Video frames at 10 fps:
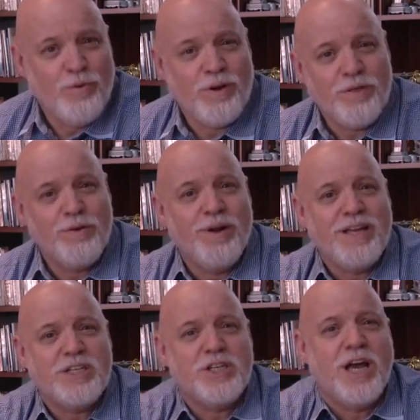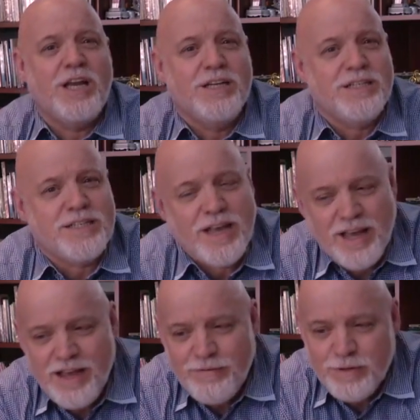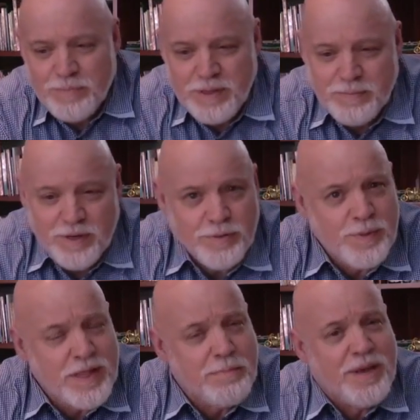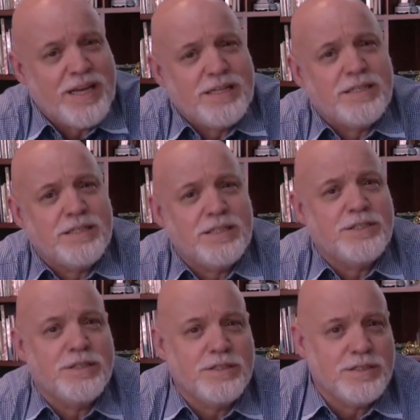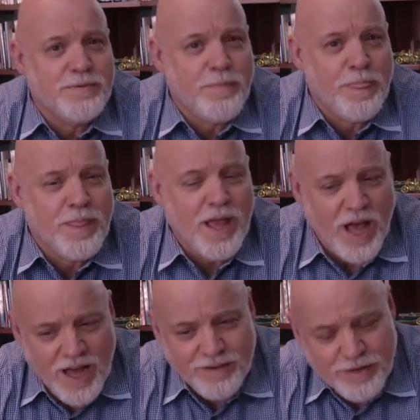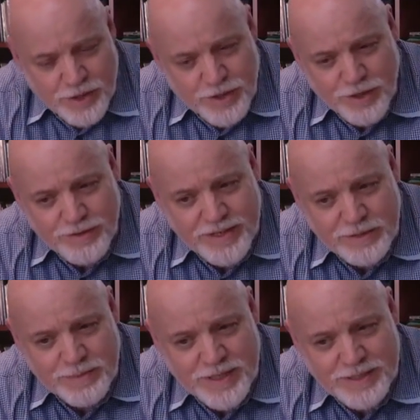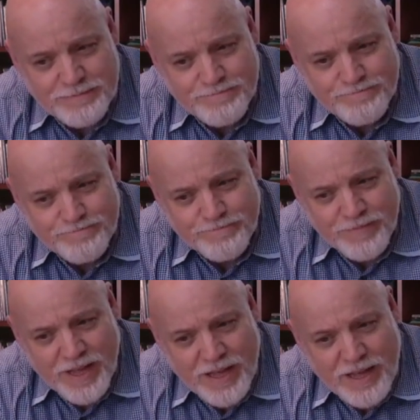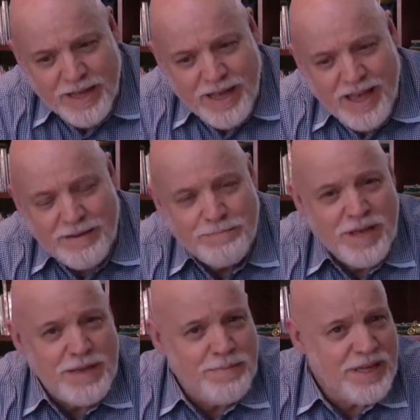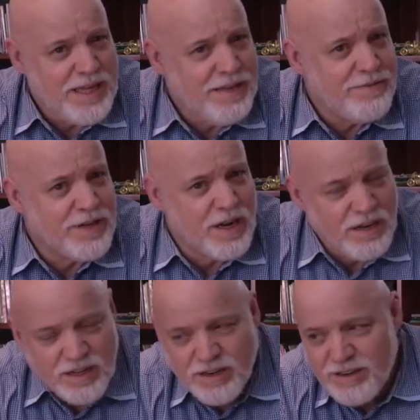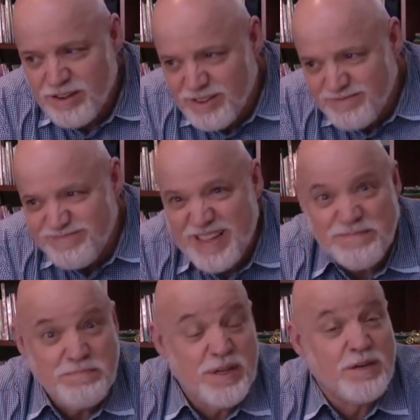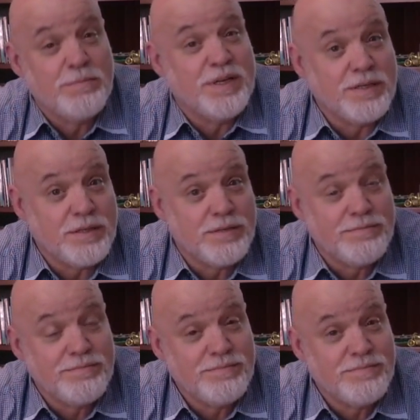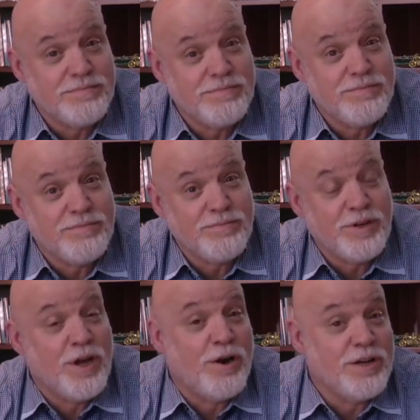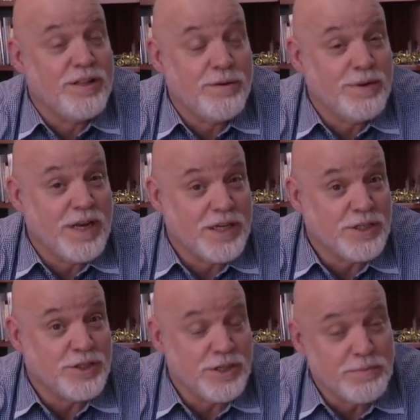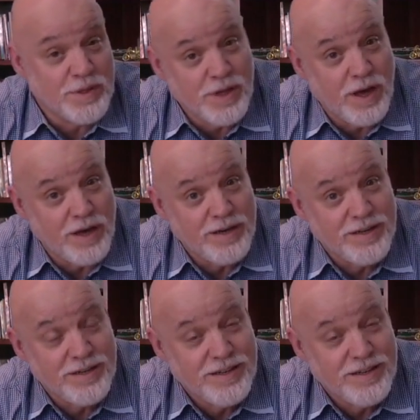One of the great challenges I have with people is when they make decisions out of discouragement and maybe even a little embitterment regarding their relationship with God.